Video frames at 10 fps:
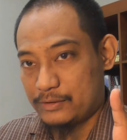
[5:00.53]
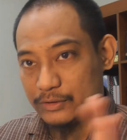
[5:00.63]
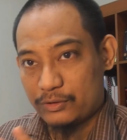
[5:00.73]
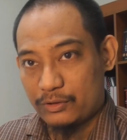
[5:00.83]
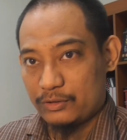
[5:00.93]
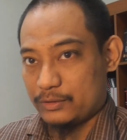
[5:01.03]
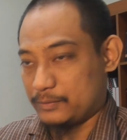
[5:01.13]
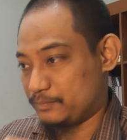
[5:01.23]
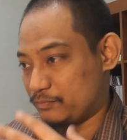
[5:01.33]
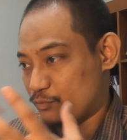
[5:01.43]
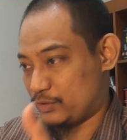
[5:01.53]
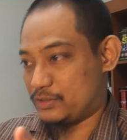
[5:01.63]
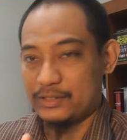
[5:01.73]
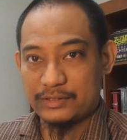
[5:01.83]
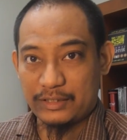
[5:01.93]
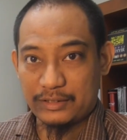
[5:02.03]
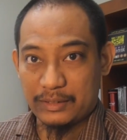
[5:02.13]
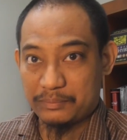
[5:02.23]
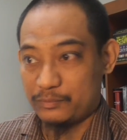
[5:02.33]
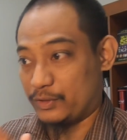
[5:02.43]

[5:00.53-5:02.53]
record with this setup,